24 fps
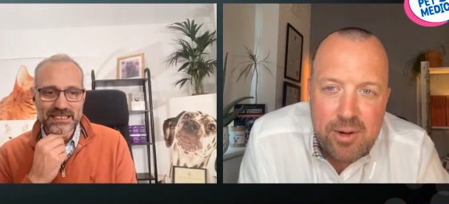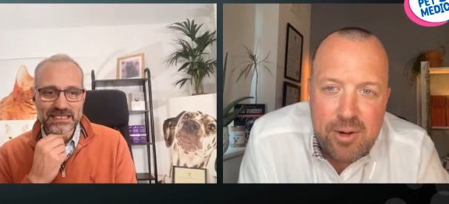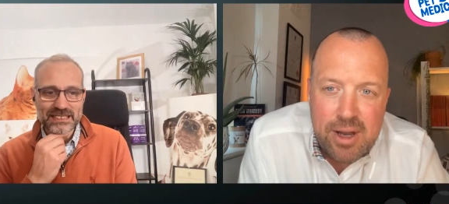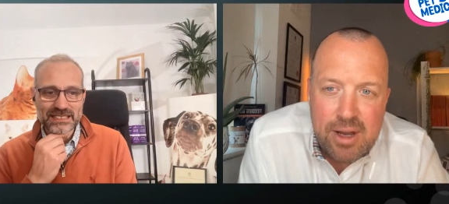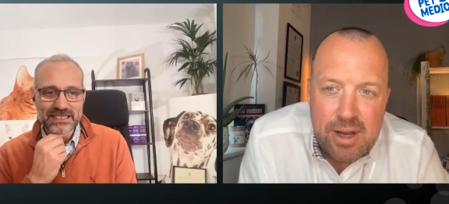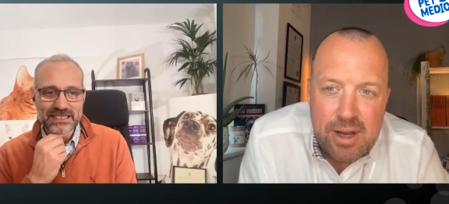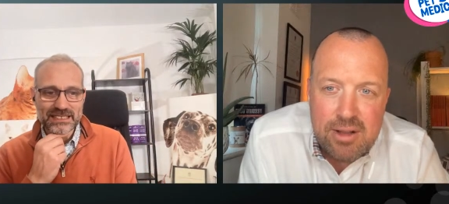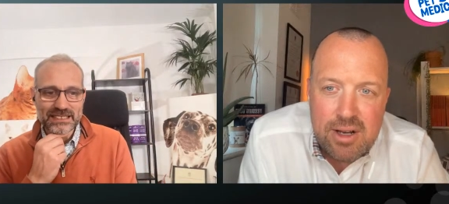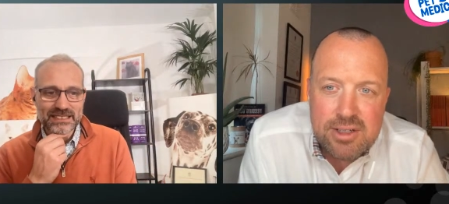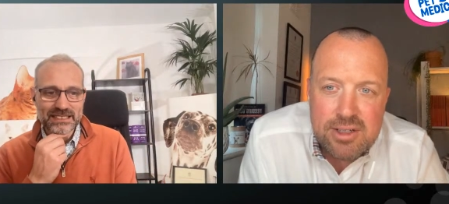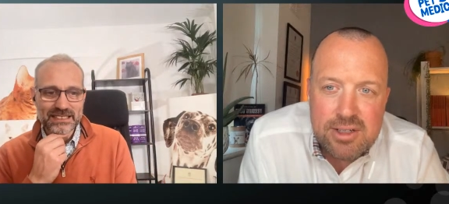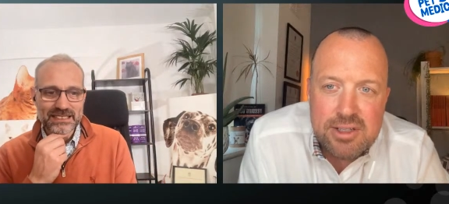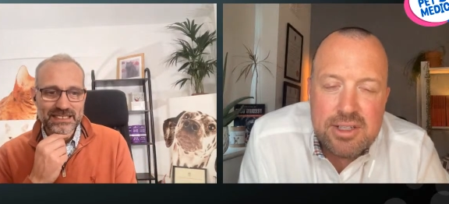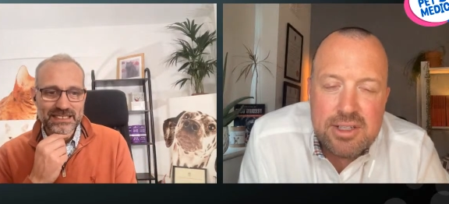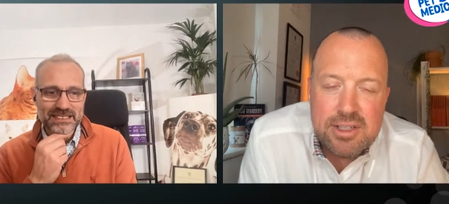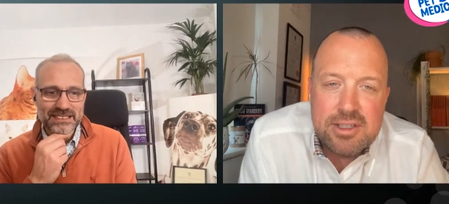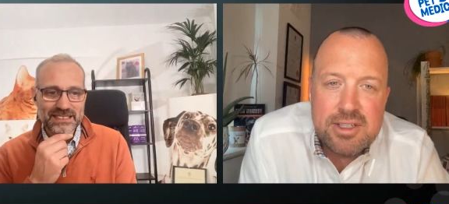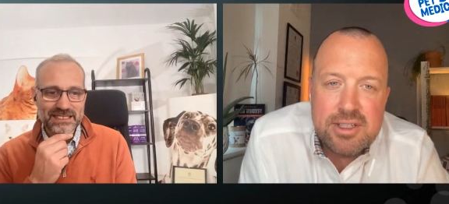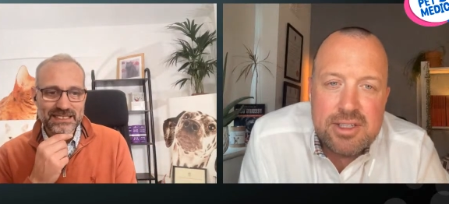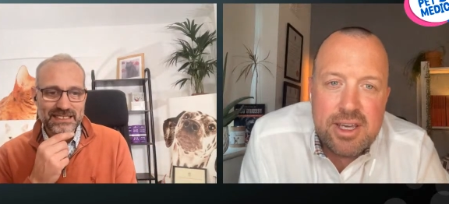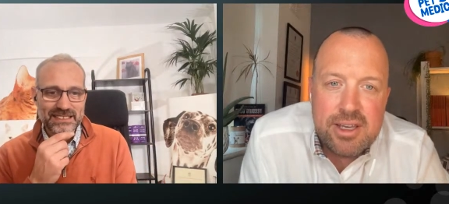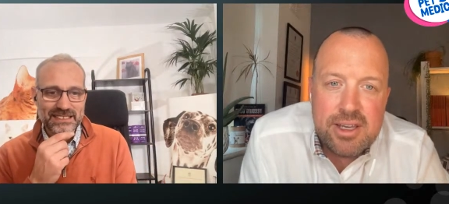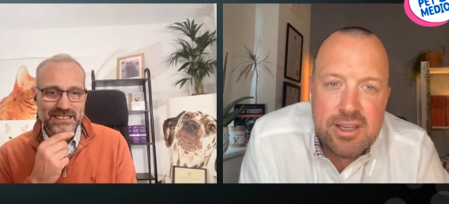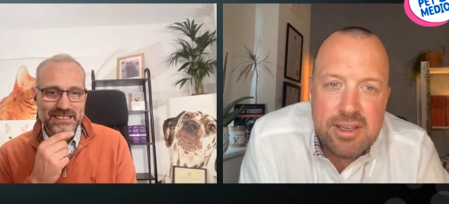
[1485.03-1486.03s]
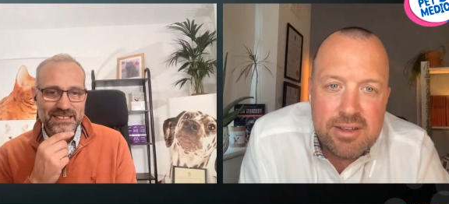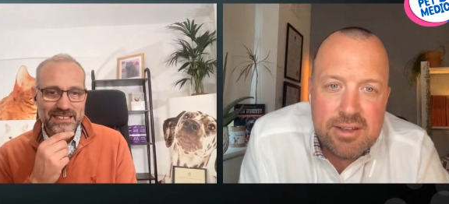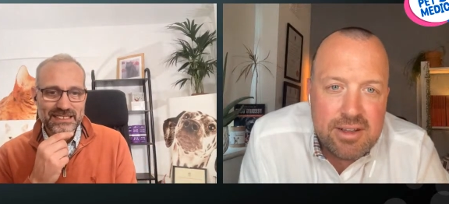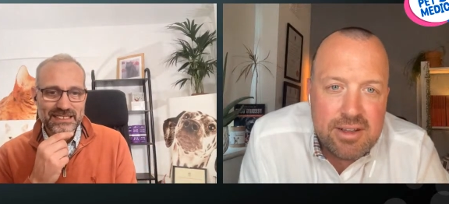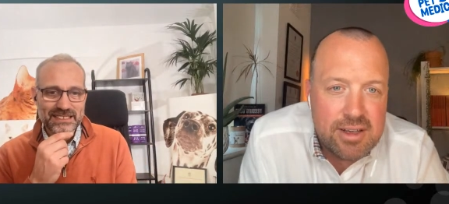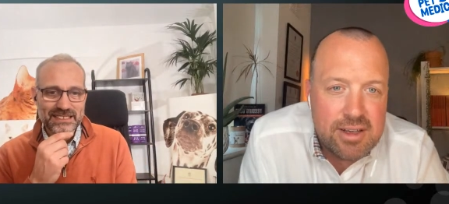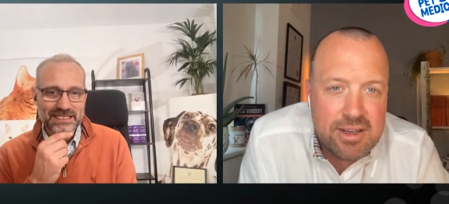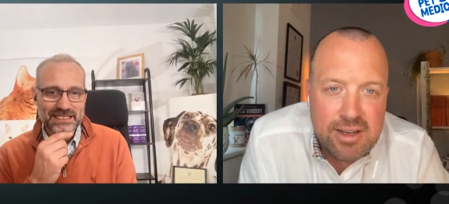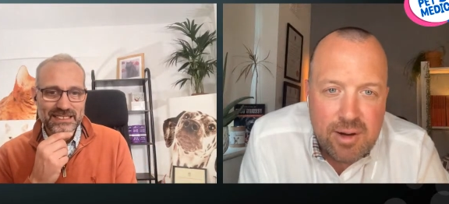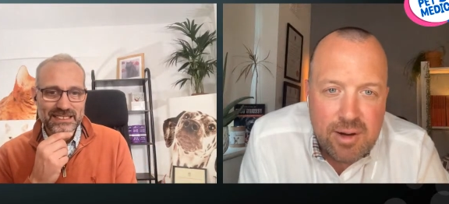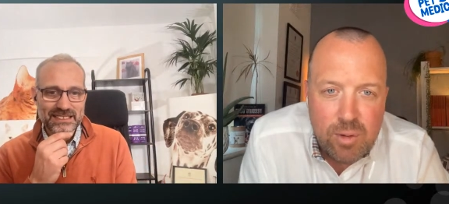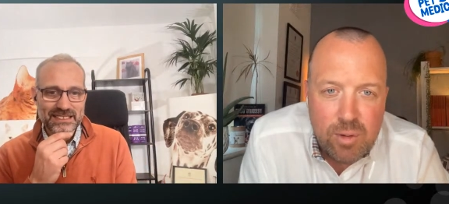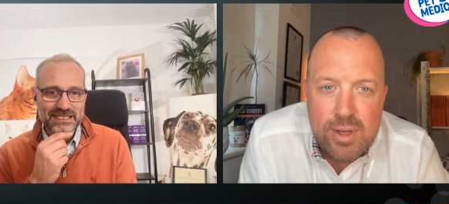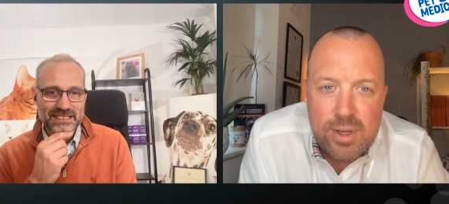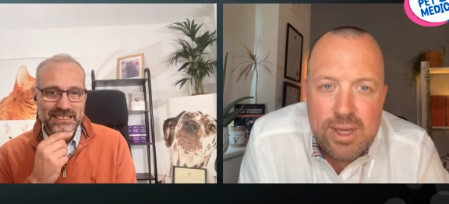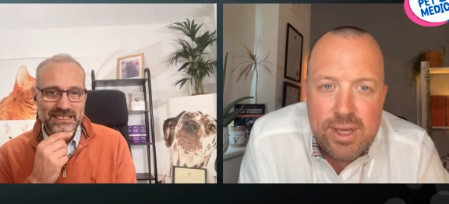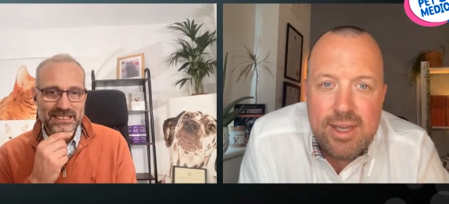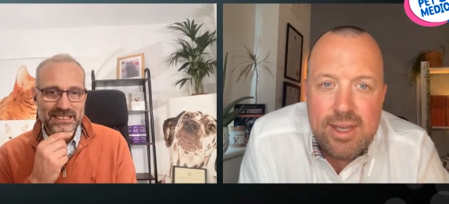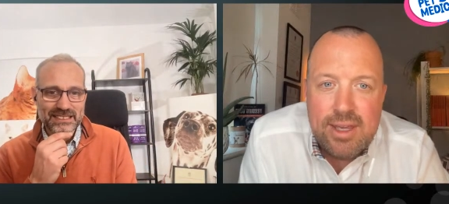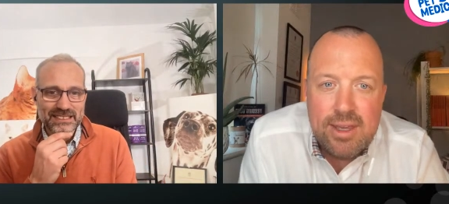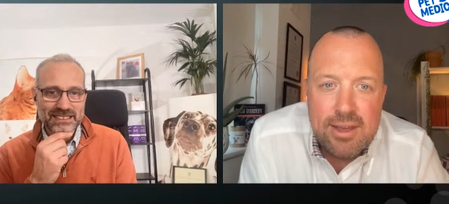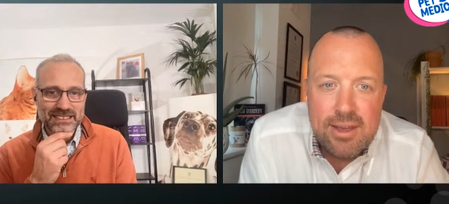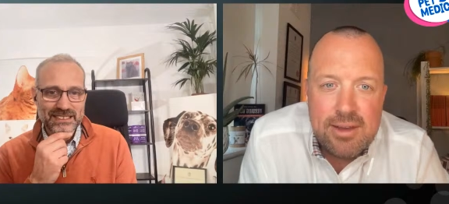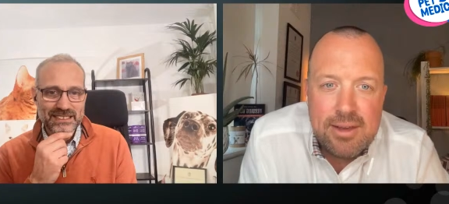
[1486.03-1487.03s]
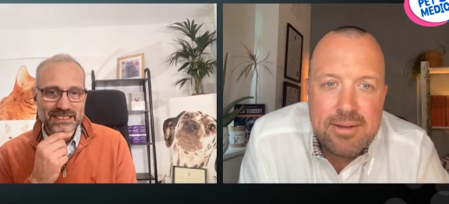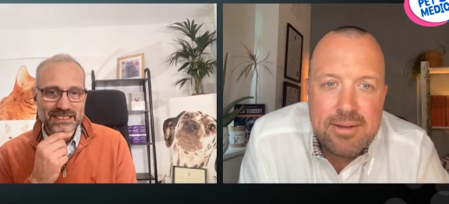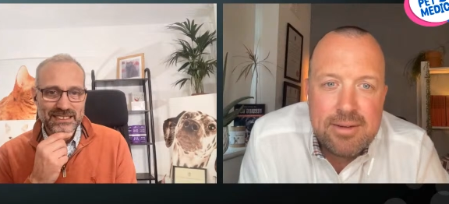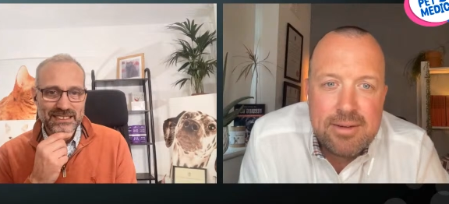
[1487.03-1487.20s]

Speaker 1: How long does this take? Like a week?